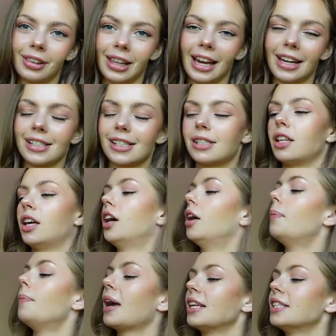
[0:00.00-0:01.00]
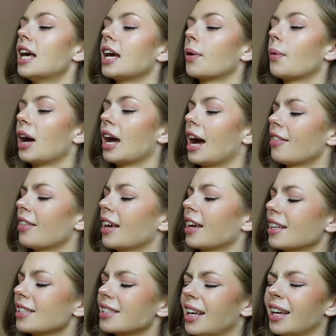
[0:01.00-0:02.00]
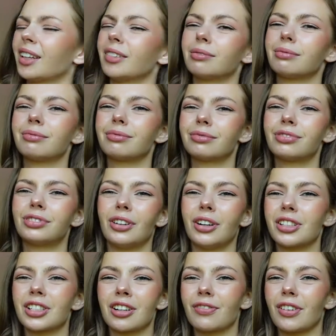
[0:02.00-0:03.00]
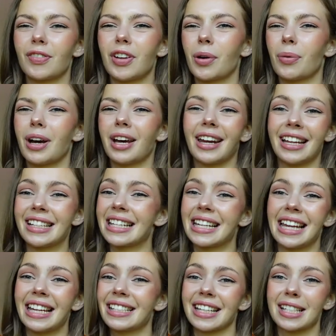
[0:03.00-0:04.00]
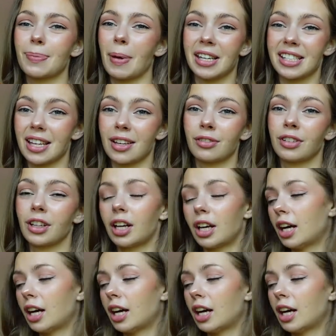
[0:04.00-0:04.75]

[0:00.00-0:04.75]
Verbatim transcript: That is the main takeaway. I think it's like 450 quid. It's expensive.